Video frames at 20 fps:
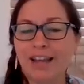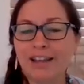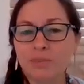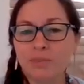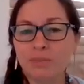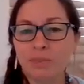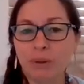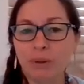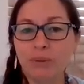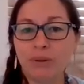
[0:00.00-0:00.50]
as
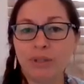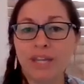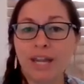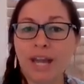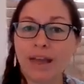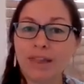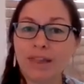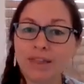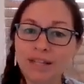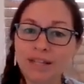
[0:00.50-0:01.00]
both an
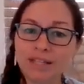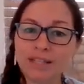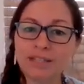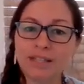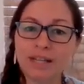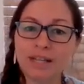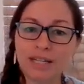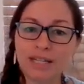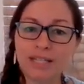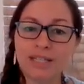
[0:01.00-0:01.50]
ethnic
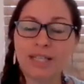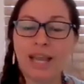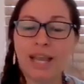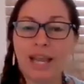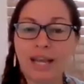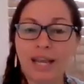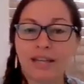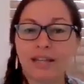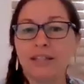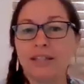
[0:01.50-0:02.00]
studies
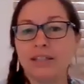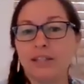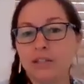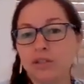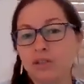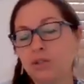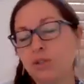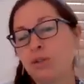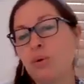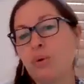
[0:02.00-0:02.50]
and a
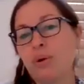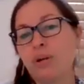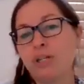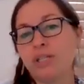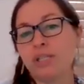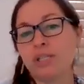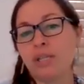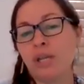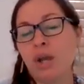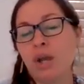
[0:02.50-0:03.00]
literature
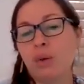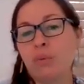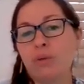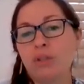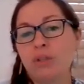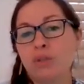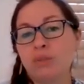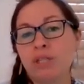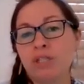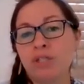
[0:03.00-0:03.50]
course,
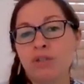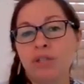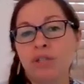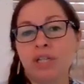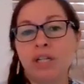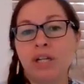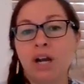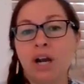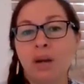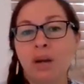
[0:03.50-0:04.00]
which means you
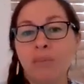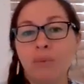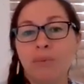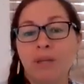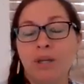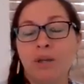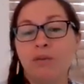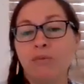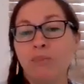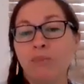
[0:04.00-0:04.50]
get a
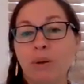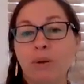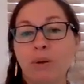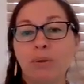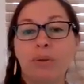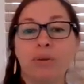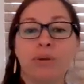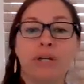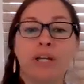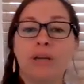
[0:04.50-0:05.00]
complement of
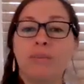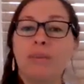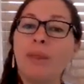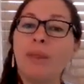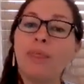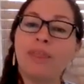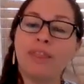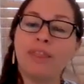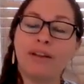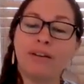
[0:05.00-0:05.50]
both learning
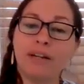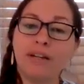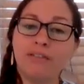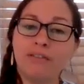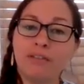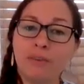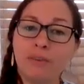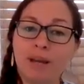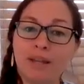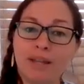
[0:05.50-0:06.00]
about theory
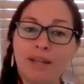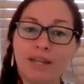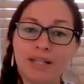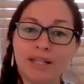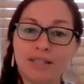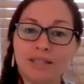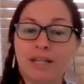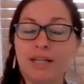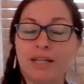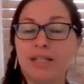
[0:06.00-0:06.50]
from ethnic
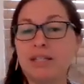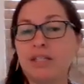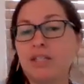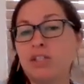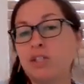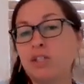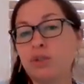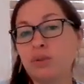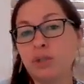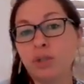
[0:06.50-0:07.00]
studies, such
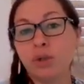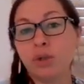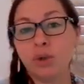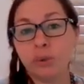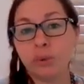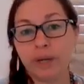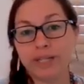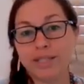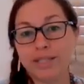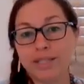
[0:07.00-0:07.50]
as critical
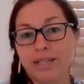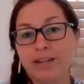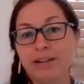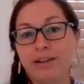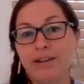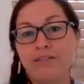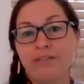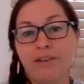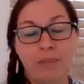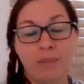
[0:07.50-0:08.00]
race
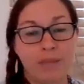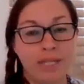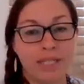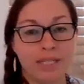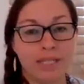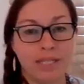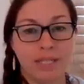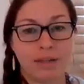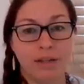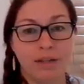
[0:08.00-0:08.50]
theory,
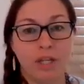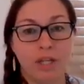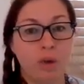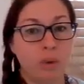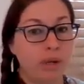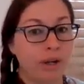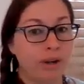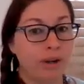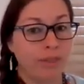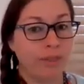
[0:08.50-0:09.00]
feminist theory,
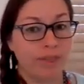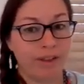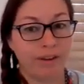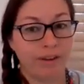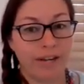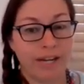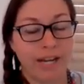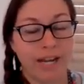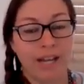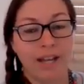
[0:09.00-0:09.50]
queer
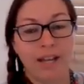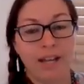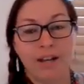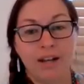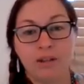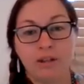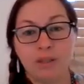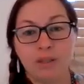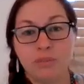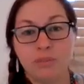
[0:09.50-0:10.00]
theory,
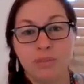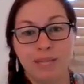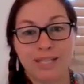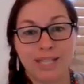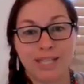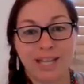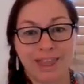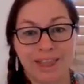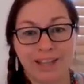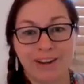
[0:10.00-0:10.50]
all these
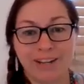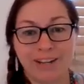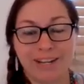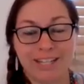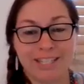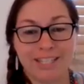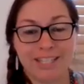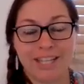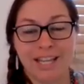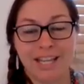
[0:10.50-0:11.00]
amazing
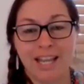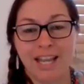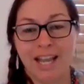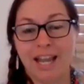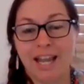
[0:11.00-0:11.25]
theories,